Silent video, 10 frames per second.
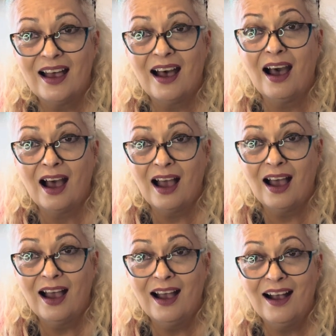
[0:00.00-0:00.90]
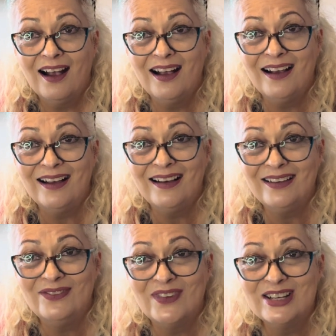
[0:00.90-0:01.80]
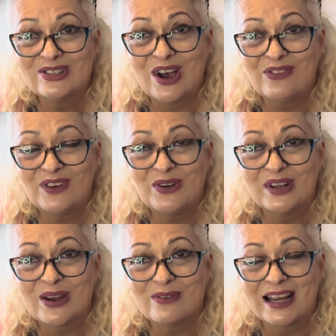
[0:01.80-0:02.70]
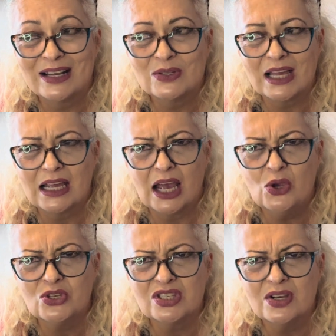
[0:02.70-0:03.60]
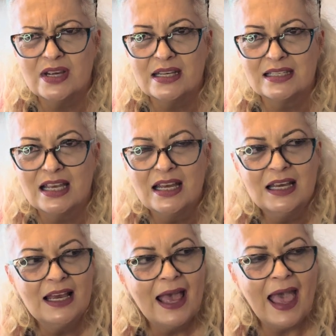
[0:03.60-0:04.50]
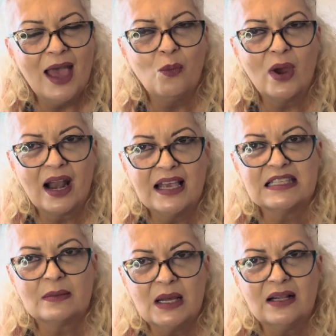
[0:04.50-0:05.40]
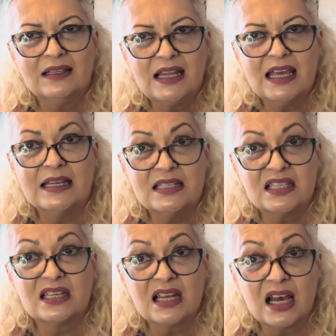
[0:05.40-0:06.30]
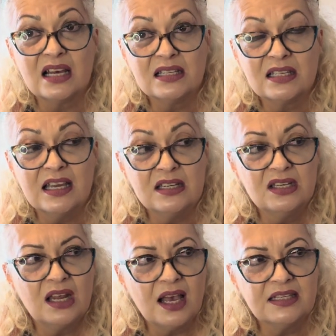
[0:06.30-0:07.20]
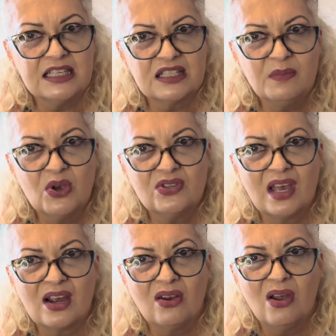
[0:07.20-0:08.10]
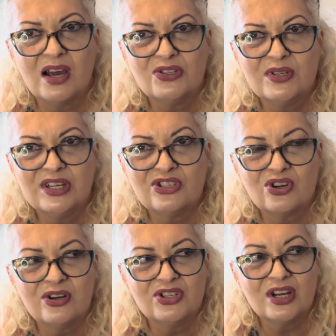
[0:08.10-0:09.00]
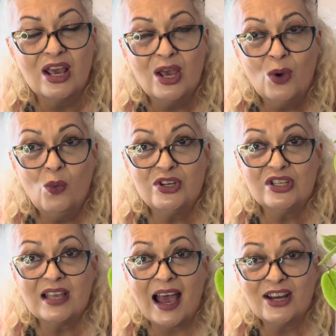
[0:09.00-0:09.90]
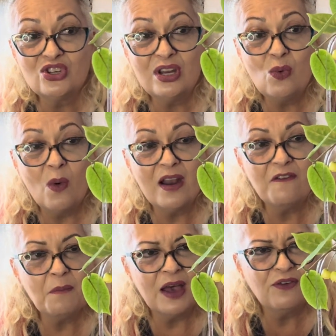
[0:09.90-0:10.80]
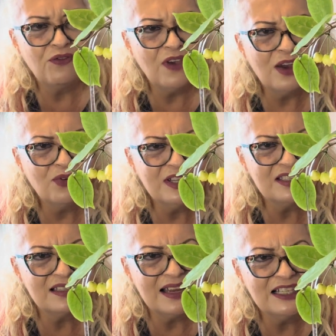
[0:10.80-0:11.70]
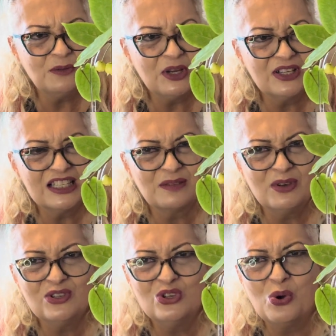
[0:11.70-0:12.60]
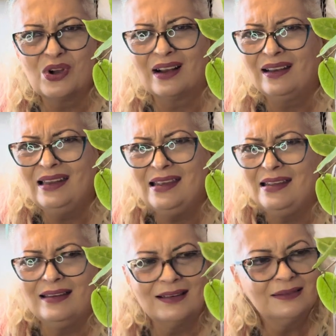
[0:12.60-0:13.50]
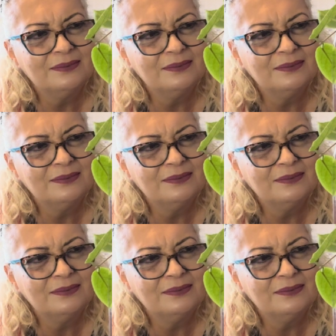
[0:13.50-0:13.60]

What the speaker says: Ah, my jaw fell when I read it. It was like, are you serious? And when I smelled it, it does. It does. It smells like laundry detergent, which is actually one of my favorite scents because it smells so clean.